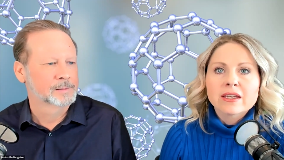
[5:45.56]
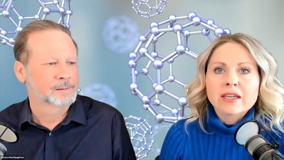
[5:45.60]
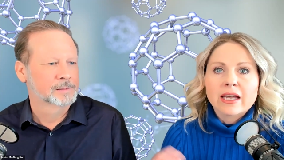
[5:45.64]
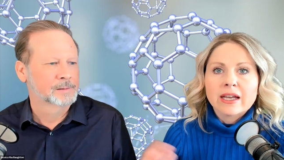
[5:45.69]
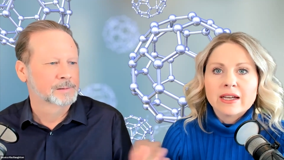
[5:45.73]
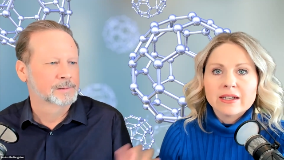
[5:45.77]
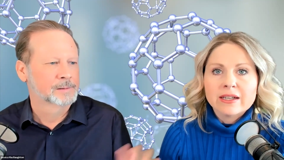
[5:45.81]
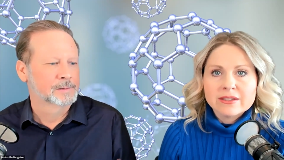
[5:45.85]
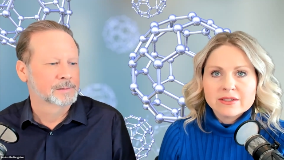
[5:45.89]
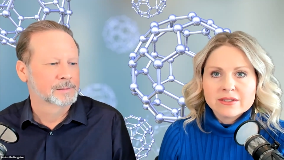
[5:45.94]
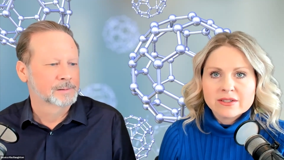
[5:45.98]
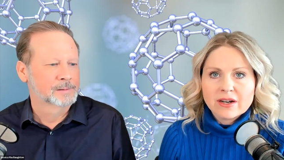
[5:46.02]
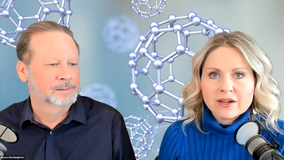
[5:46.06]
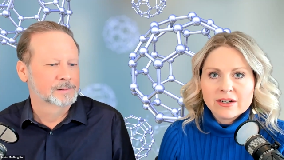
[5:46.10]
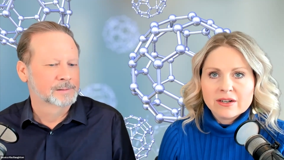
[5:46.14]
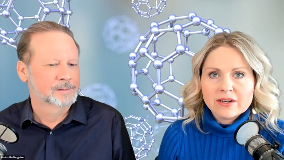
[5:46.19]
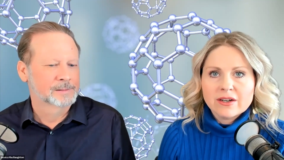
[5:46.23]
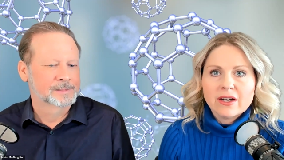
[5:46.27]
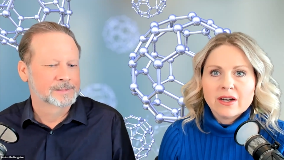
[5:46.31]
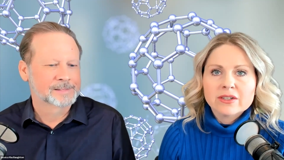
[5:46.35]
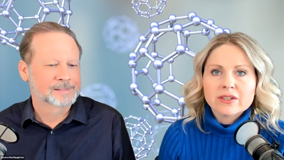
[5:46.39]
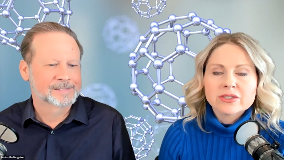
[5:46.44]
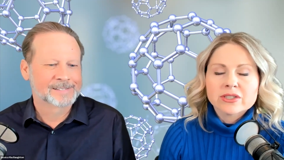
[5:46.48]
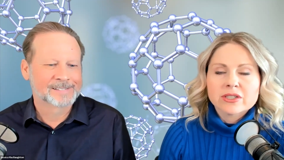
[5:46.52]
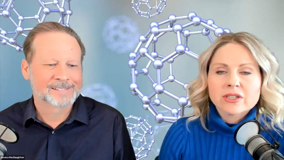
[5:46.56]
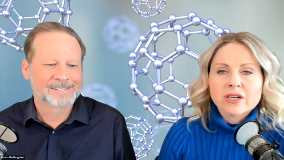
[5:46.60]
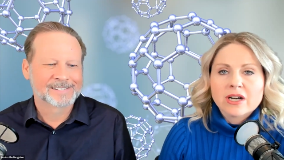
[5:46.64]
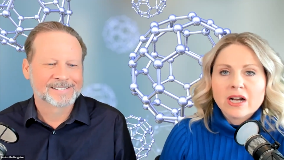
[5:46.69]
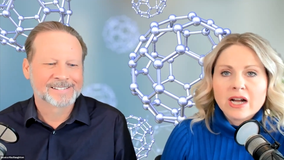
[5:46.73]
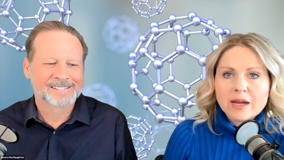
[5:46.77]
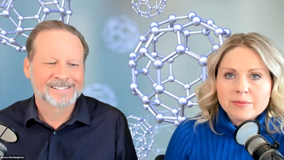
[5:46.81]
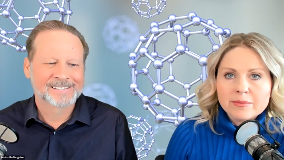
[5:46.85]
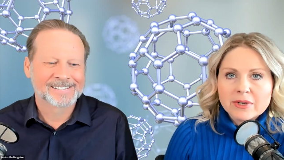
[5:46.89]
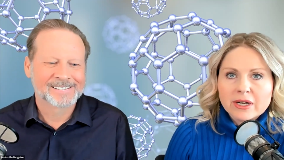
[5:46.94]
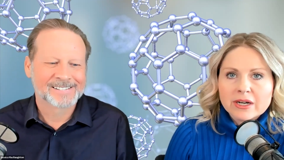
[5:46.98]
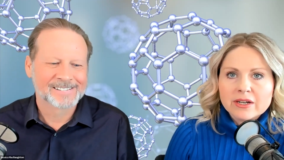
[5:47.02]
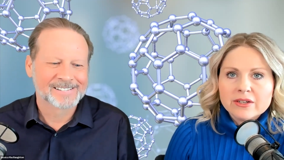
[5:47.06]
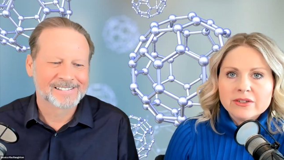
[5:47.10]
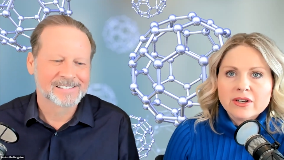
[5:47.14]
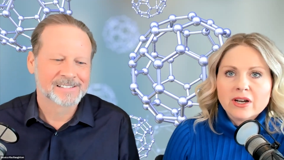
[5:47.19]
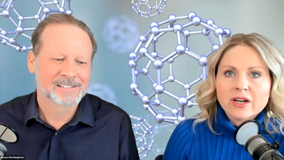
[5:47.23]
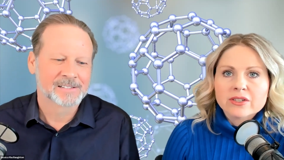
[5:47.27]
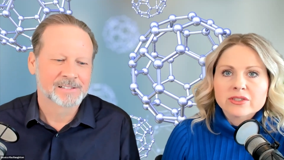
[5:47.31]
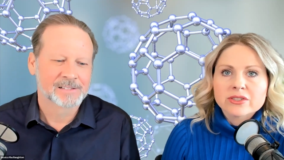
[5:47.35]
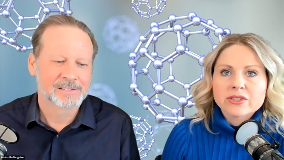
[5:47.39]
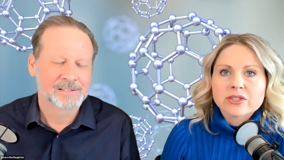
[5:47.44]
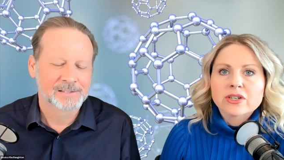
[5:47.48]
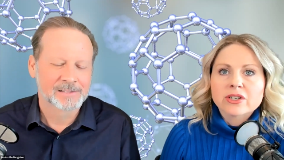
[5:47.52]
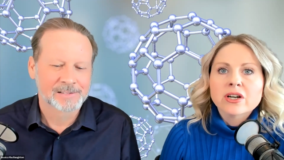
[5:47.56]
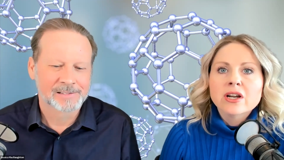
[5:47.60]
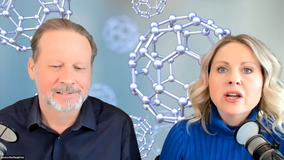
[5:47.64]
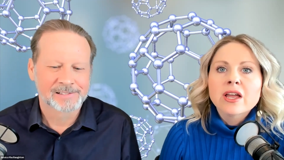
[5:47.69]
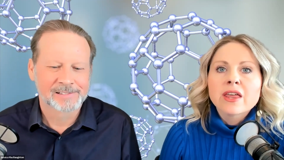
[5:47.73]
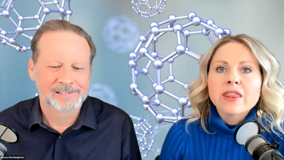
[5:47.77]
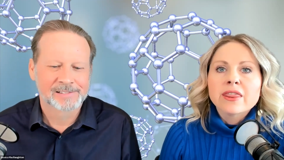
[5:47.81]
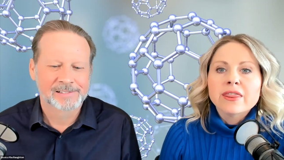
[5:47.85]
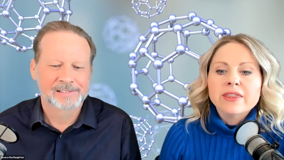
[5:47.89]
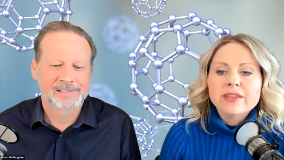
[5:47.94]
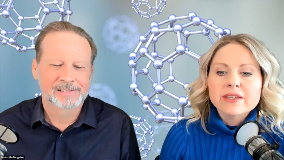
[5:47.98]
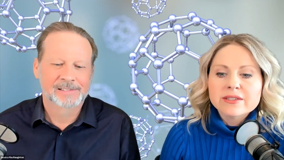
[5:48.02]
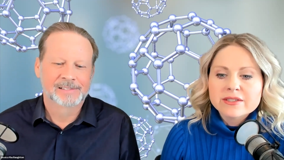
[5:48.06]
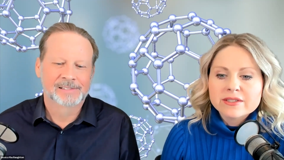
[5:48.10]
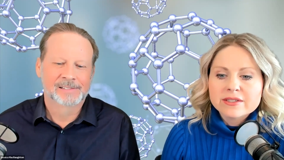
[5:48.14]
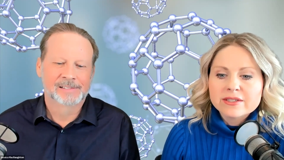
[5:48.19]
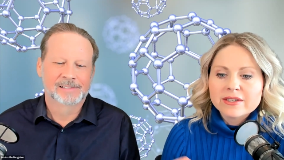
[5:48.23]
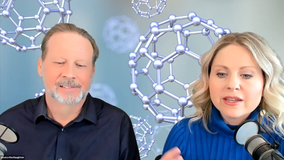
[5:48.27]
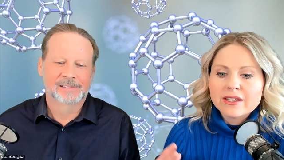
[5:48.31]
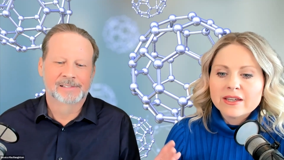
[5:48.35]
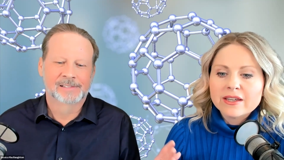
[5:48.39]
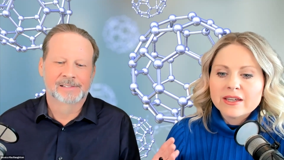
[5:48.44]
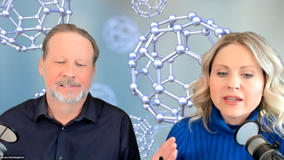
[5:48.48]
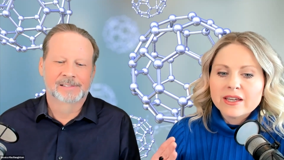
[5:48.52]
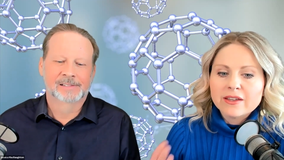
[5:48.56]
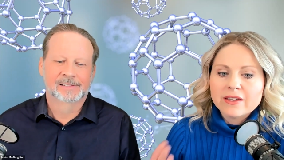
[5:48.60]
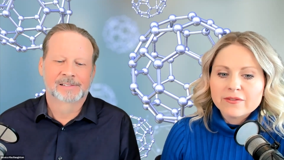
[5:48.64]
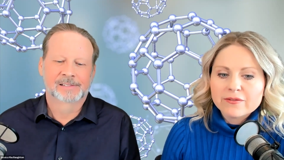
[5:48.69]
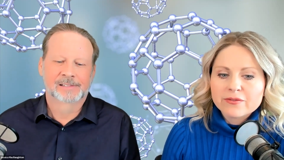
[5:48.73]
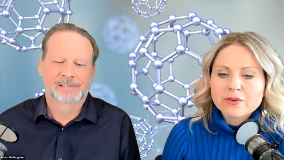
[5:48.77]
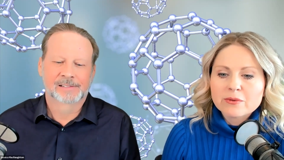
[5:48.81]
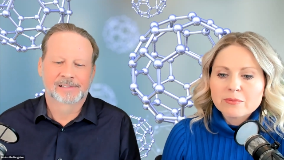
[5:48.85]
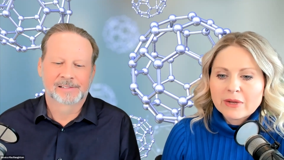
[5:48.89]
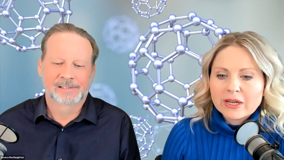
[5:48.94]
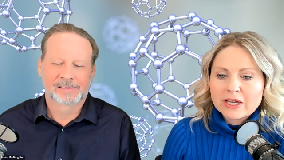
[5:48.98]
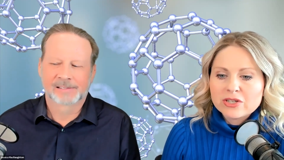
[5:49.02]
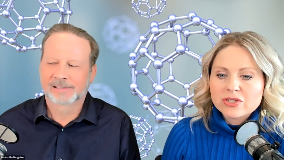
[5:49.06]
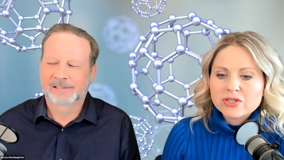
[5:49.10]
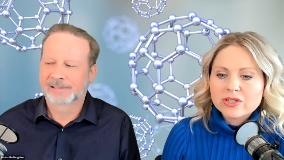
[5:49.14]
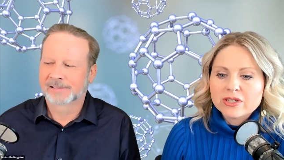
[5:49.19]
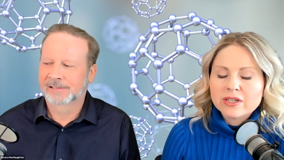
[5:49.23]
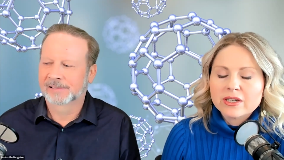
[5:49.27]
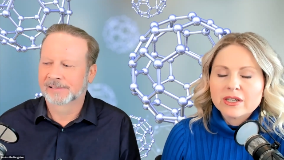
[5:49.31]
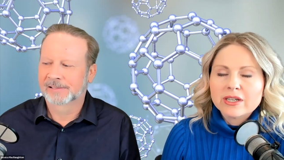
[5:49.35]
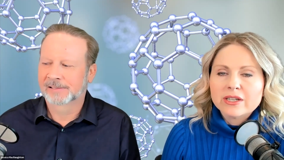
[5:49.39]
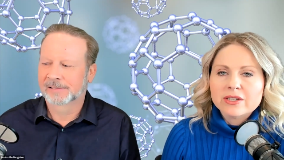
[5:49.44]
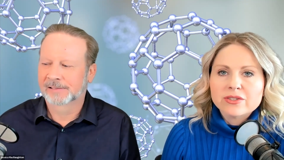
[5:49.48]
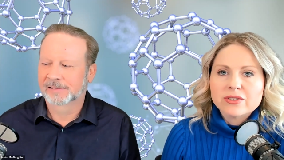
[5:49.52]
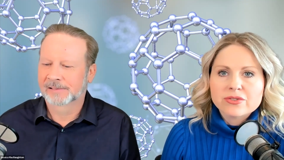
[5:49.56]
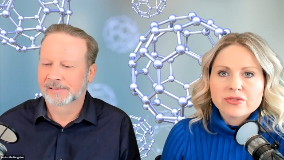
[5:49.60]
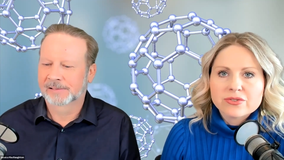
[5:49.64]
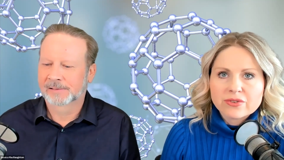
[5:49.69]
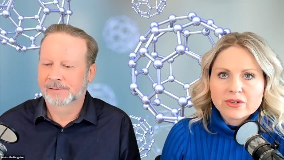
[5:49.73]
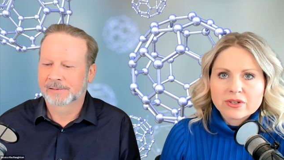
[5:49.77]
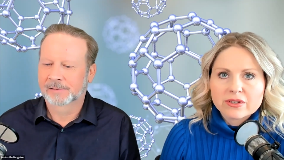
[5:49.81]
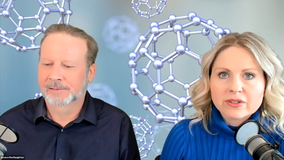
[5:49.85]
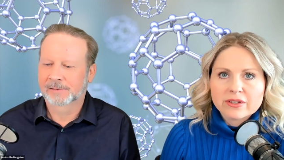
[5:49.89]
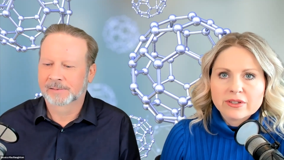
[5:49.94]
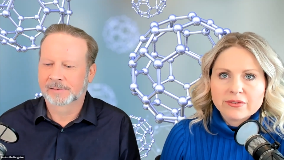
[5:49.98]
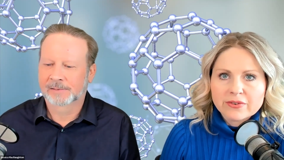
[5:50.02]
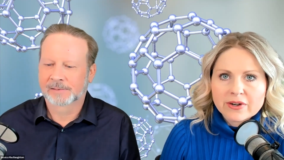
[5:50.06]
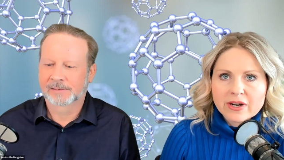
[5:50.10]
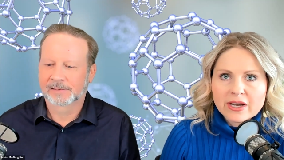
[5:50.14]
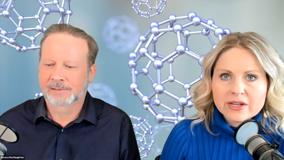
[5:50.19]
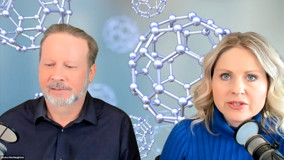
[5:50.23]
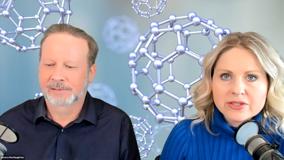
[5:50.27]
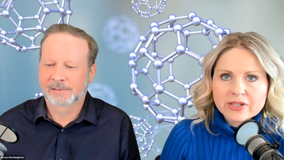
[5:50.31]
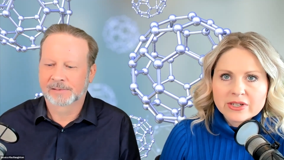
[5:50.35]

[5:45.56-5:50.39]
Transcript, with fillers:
Speaker 1: Ken's not a doctor. I'm not a doctor. This information is strictly for